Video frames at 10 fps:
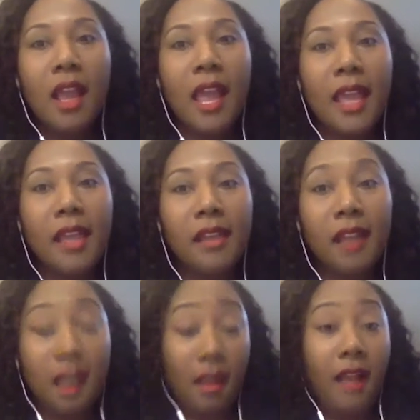And
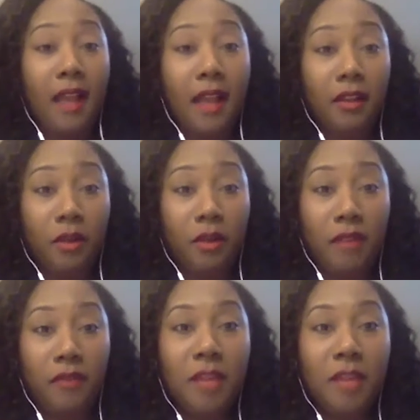I got great
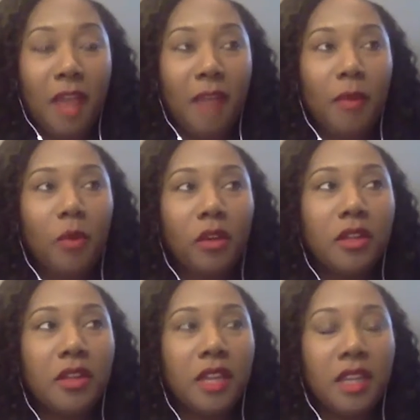feedback, but one of
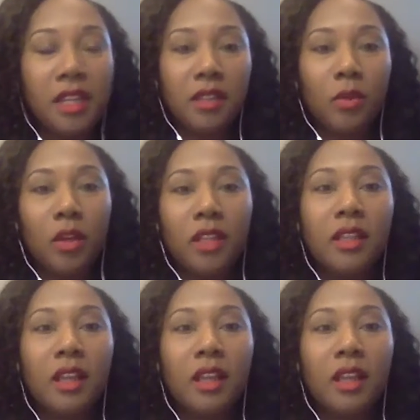the things was